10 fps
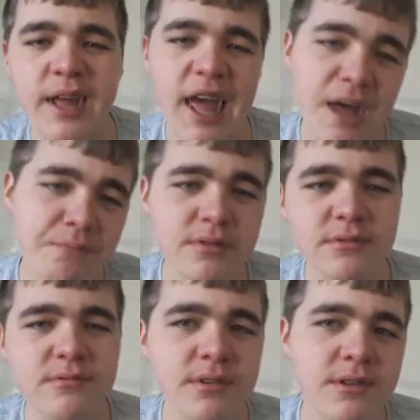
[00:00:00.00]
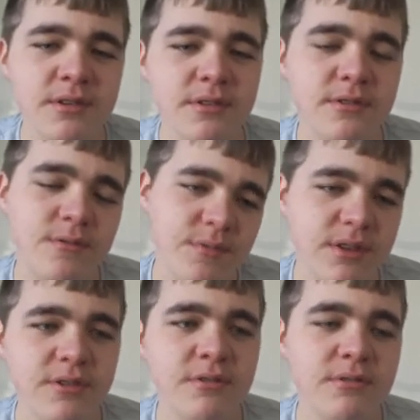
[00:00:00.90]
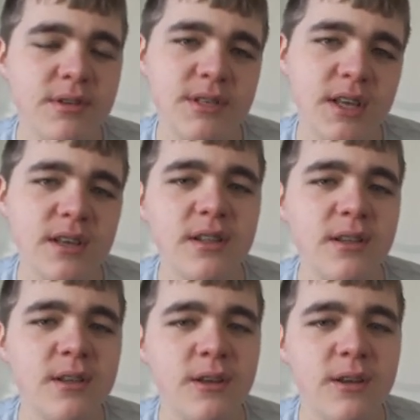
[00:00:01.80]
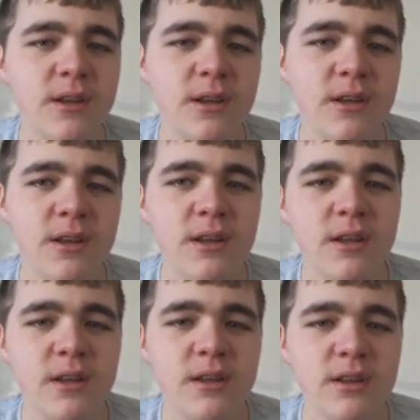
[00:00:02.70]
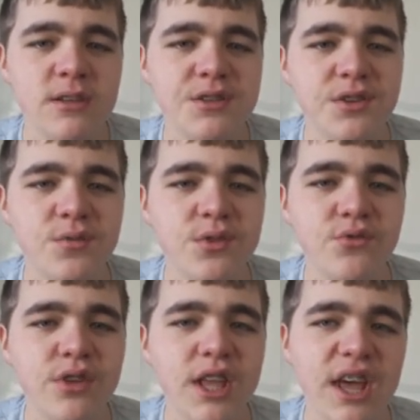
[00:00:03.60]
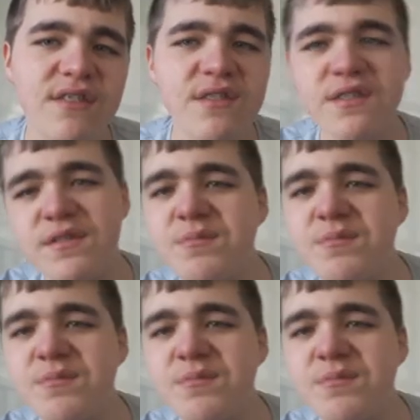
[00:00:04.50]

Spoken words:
happen to me exactly. Because, you know, we don't really have